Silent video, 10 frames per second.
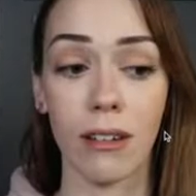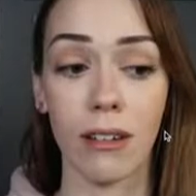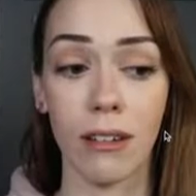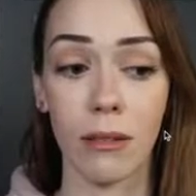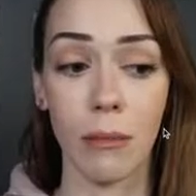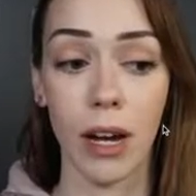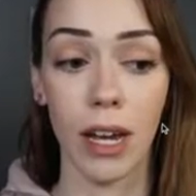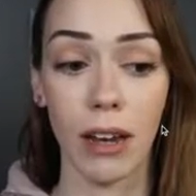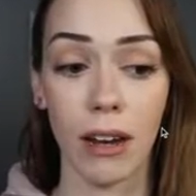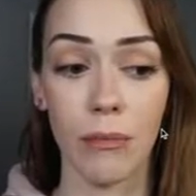And
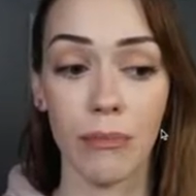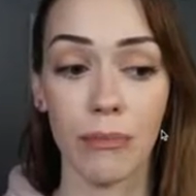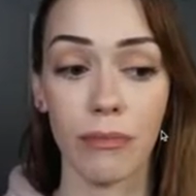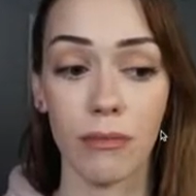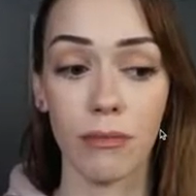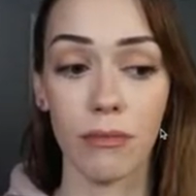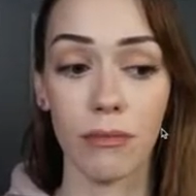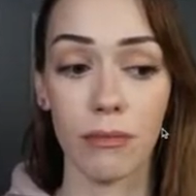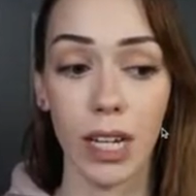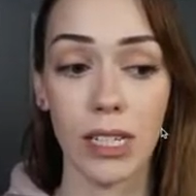my um,
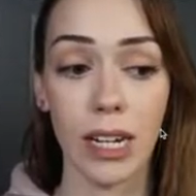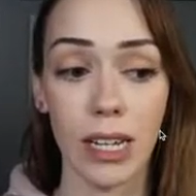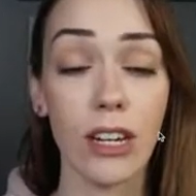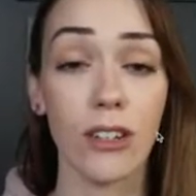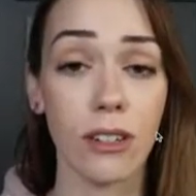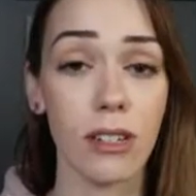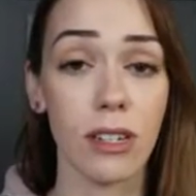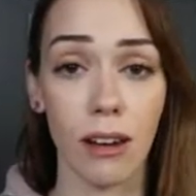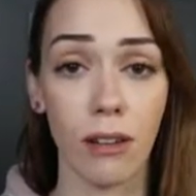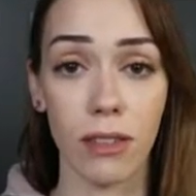dedication to
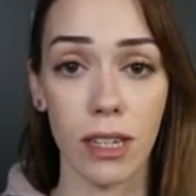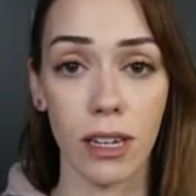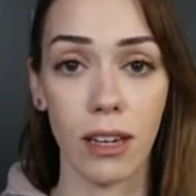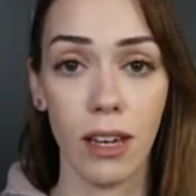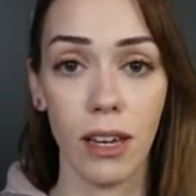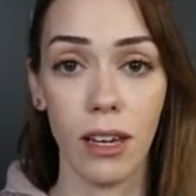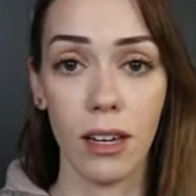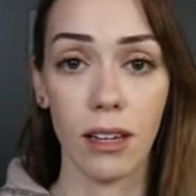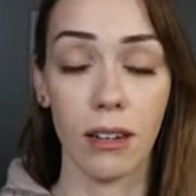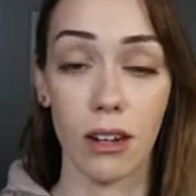get healthy,
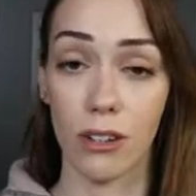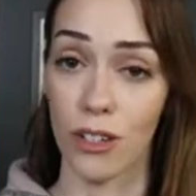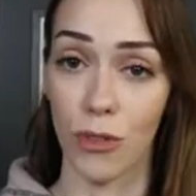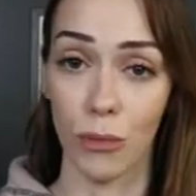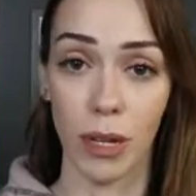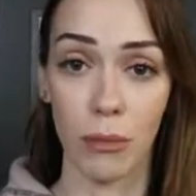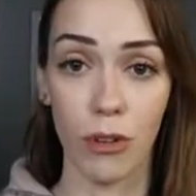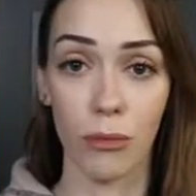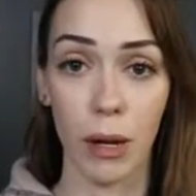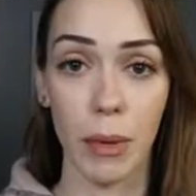not just for me,
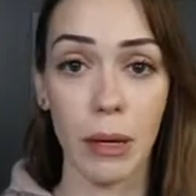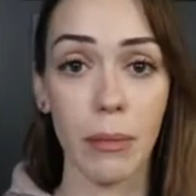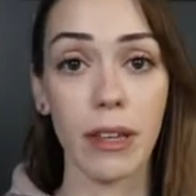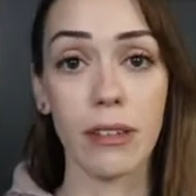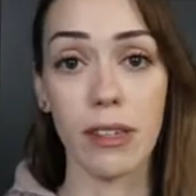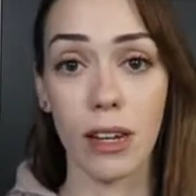but for my babies.